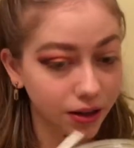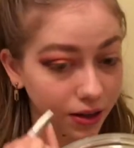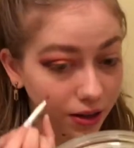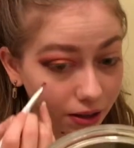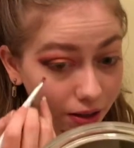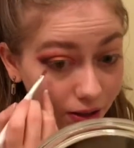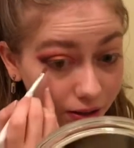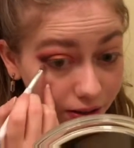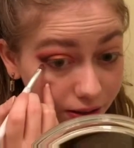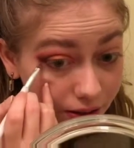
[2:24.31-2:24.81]

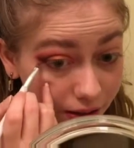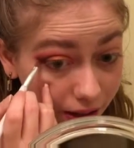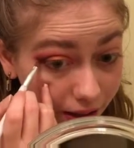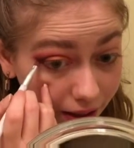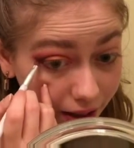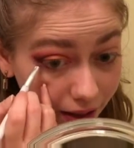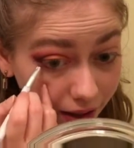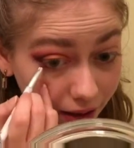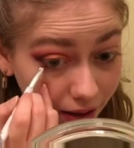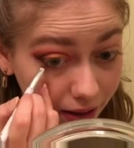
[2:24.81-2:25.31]
can see I
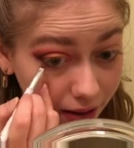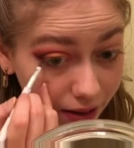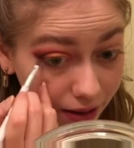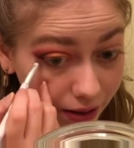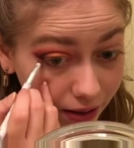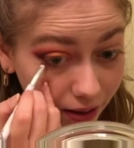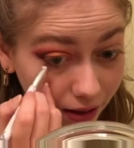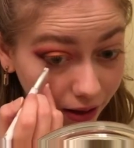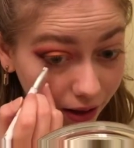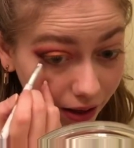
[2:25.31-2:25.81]

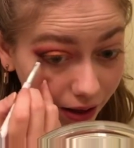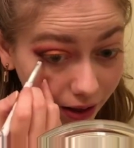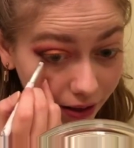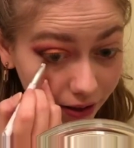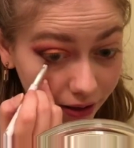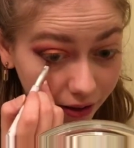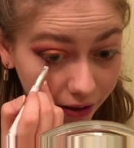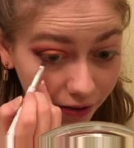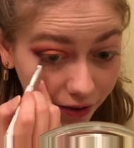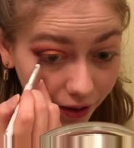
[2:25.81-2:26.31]
kind
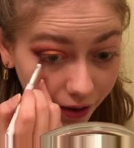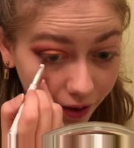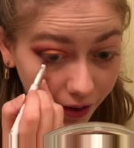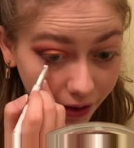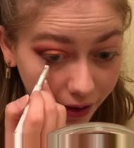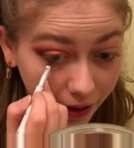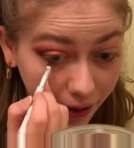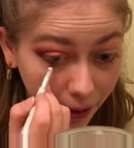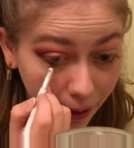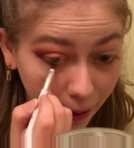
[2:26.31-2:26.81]
of already
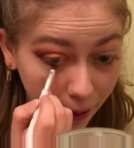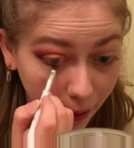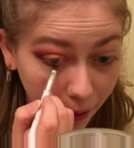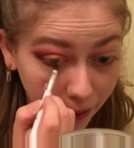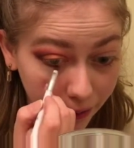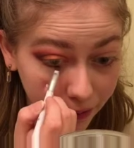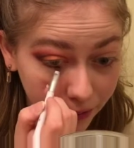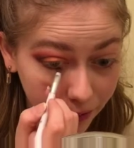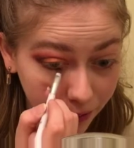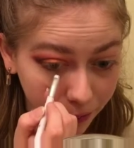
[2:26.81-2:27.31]

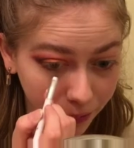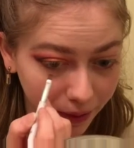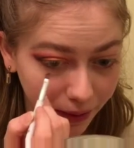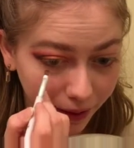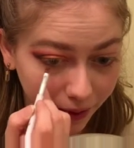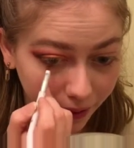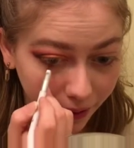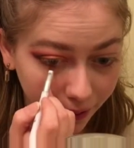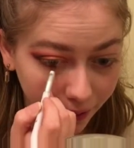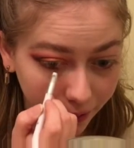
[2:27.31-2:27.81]
lost some of that
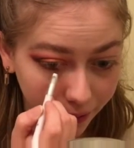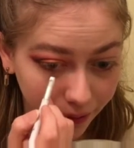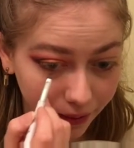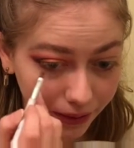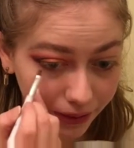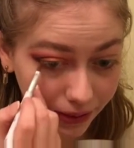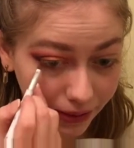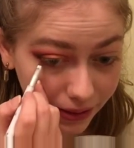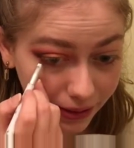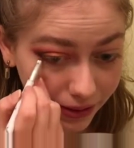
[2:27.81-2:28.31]
color on
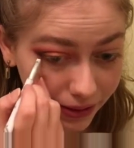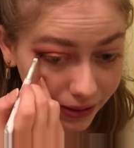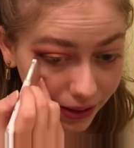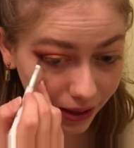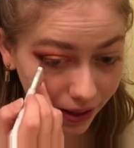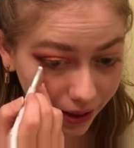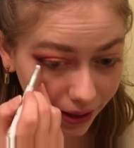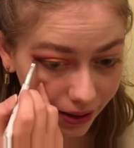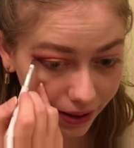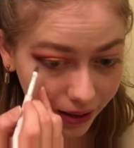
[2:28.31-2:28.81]
this
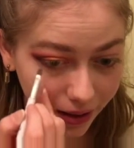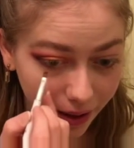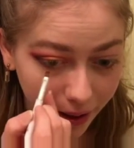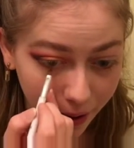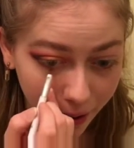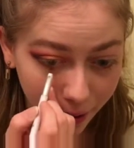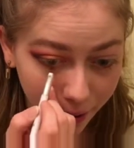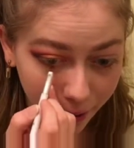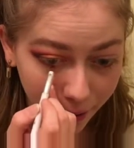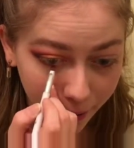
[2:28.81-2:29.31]
side
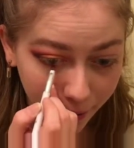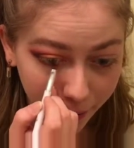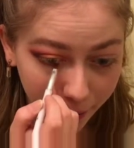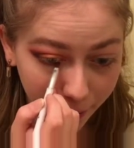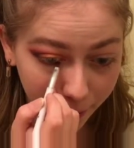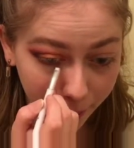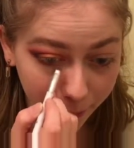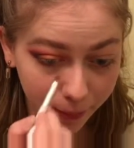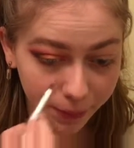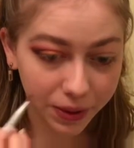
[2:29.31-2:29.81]

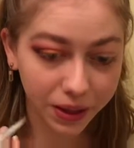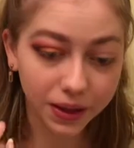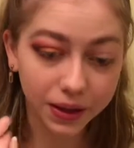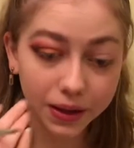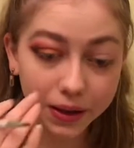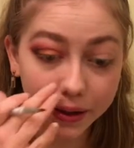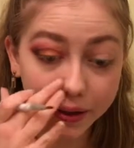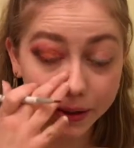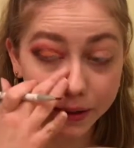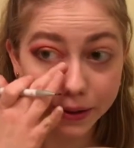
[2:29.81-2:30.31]

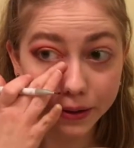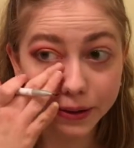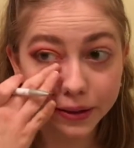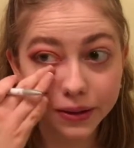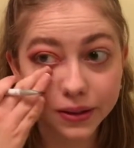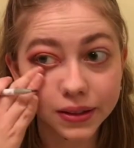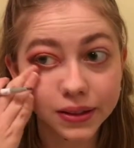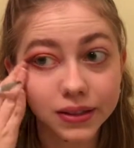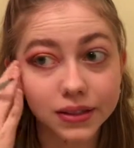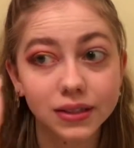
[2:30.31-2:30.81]

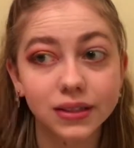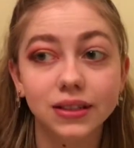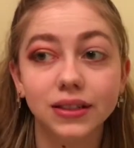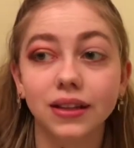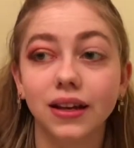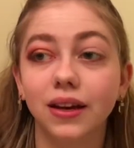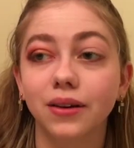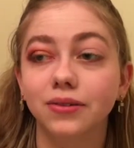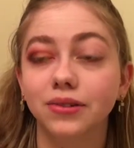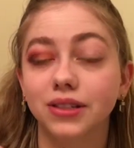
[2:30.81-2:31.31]
because
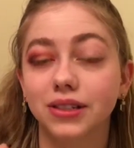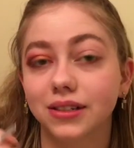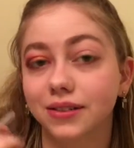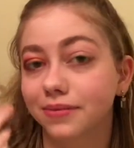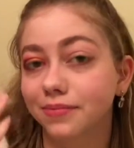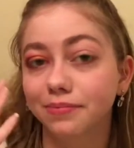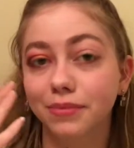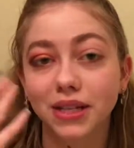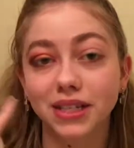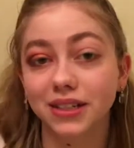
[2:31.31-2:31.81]
I was
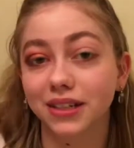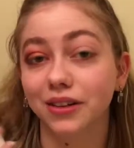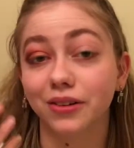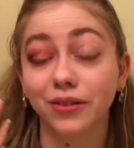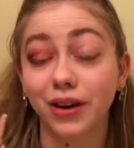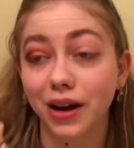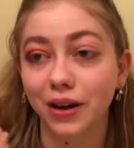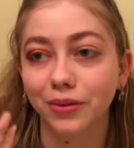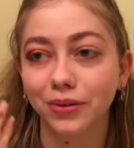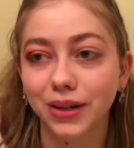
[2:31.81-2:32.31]
messing
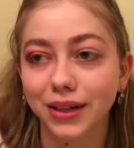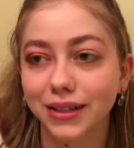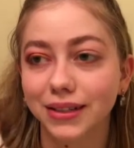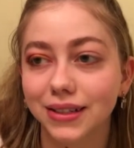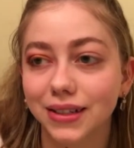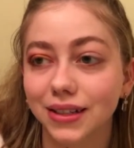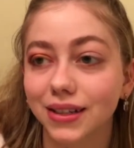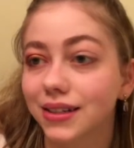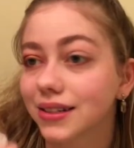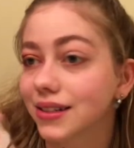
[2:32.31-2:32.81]
around when I did
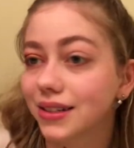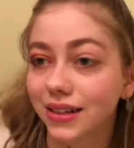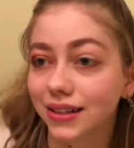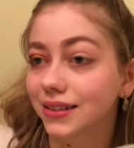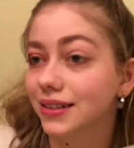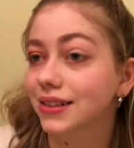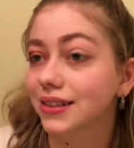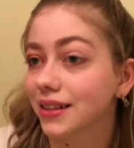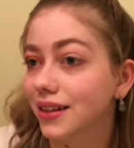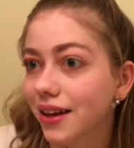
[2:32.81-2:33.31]
this and
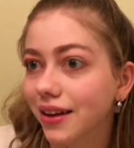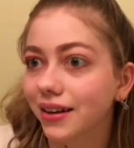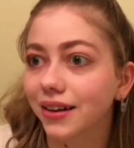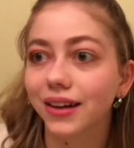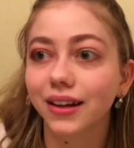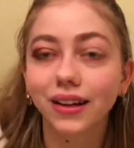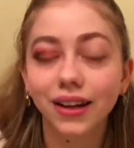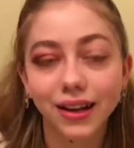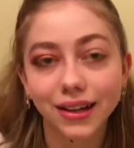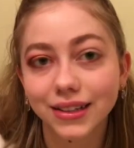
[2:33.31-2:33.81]
decided I
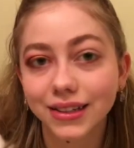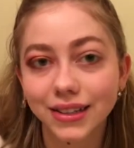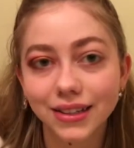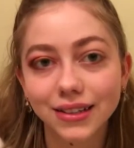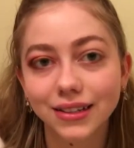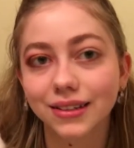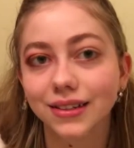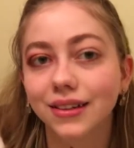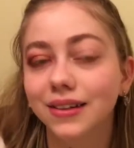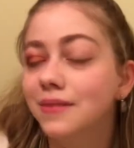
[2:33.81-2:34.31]
liked
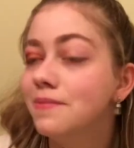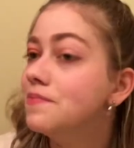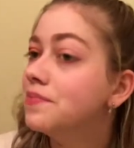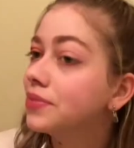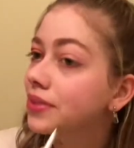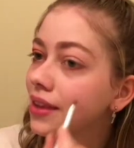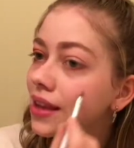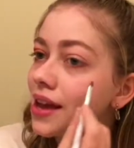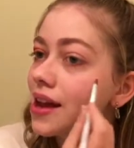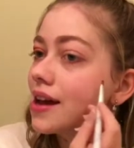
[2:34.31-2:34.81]
it.
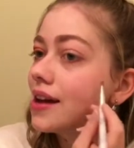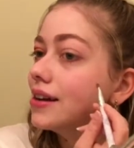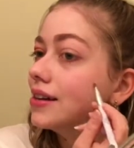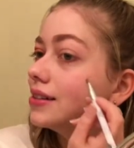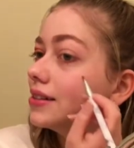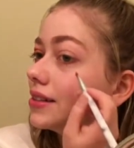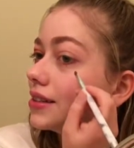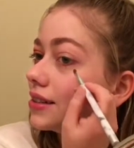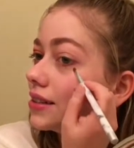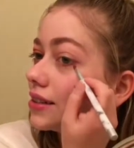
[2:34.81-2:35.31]

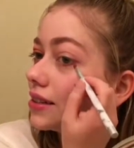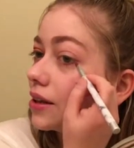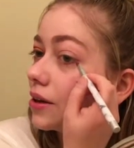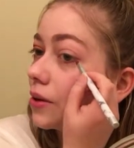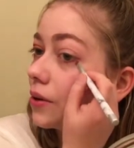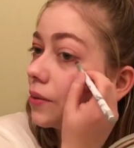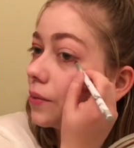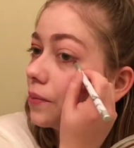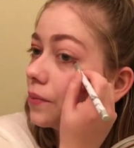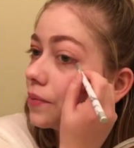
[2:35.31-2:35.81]

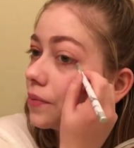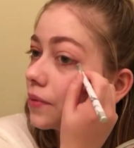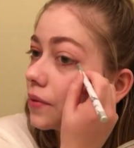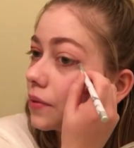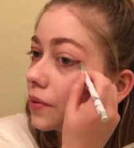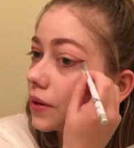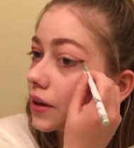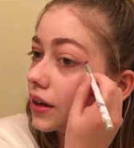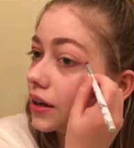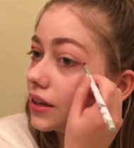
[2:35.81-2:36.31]
So
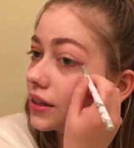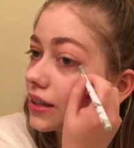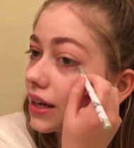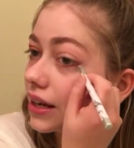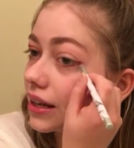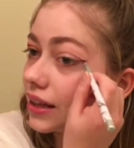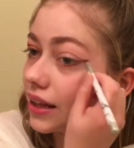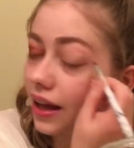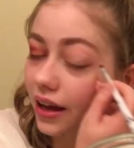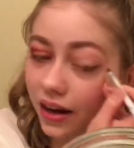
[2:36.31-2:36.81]
we're going to take
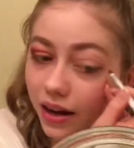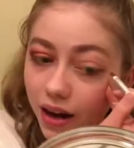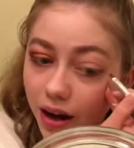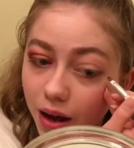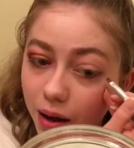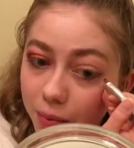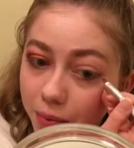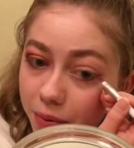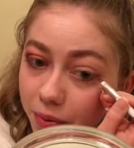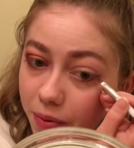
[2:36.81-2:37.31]
that
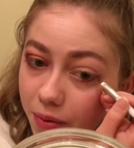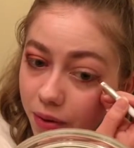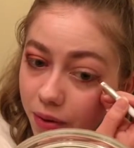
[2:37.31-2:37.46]
up